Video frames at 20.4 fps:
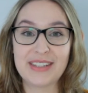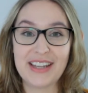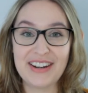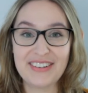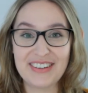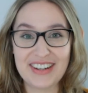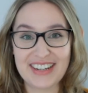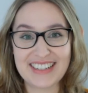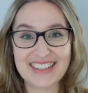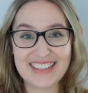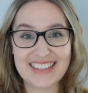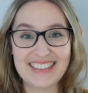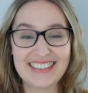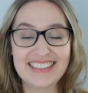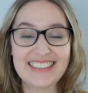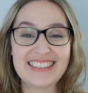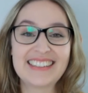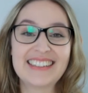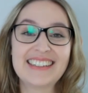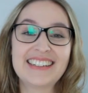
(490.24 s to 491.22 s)

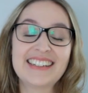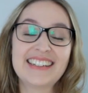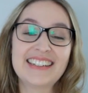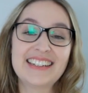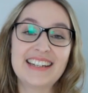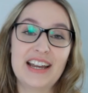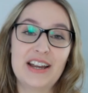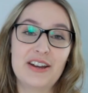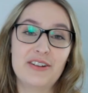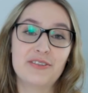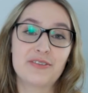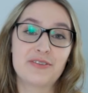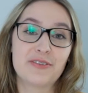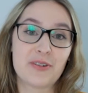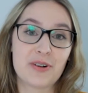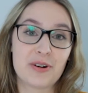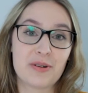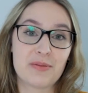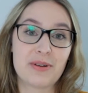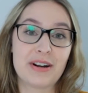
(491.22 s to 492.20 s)
direction uh, for